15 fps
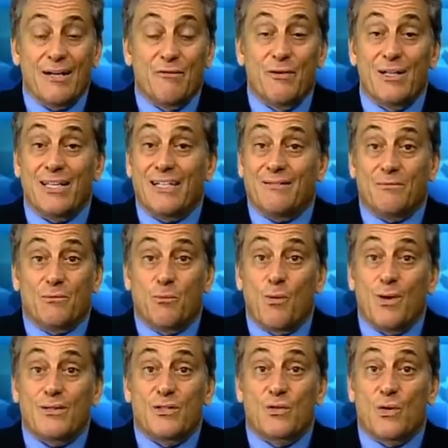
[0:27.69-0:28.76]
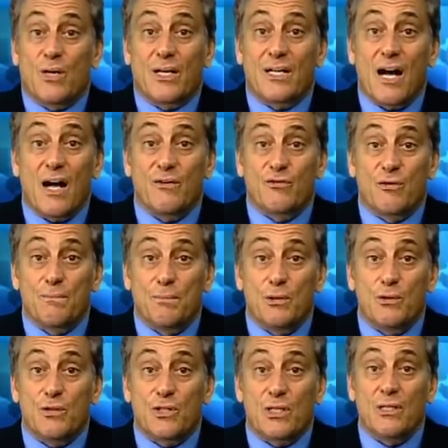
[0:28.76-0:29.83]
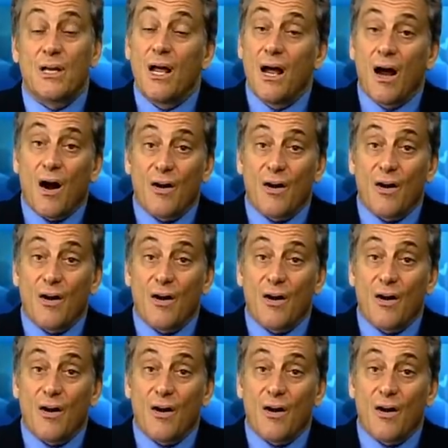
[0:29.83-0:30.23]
and really what sort of contribution